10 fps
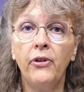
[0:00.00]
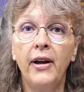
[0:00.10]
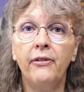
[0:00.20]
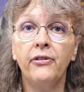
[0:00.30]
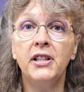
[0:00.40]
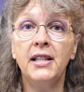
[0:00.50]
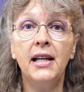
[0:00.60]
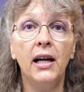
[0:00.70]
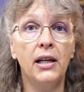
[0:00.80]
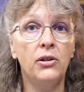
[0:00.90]
effort
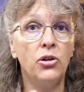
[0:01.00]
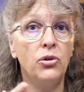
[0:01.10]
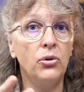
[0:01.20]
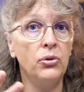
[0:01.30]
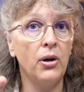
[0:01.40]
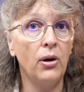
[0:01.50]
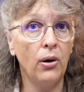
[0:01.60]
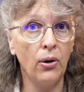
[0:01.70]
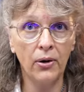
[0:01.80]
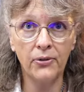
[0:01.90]
here, and you're doing a
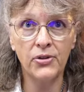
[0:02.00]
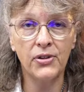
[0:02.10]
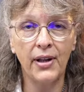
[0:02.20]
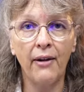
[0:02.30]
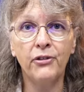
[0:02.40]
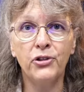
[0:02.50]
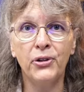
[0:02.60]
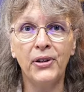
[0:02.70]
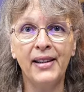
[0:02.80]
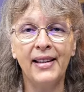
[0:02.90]
lot of stuff
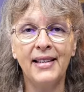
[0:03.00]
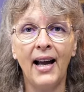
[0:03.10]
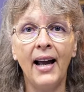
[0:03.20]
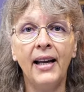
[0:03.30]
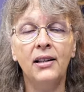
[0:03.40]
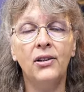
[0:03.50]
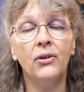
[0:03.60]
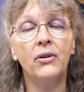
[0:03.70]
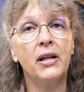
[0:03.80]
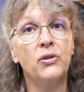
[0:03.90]
during the day and
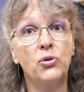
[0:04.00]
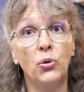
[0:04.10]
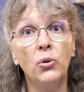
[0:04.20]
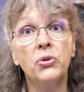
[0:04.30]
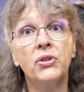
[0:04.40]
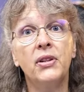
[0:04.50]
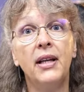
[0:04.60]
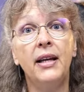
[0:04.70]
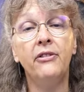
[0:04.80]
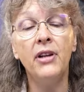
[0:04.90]
you're exhausted
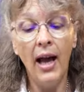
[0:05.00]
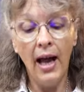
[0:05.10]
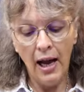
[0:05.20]
even,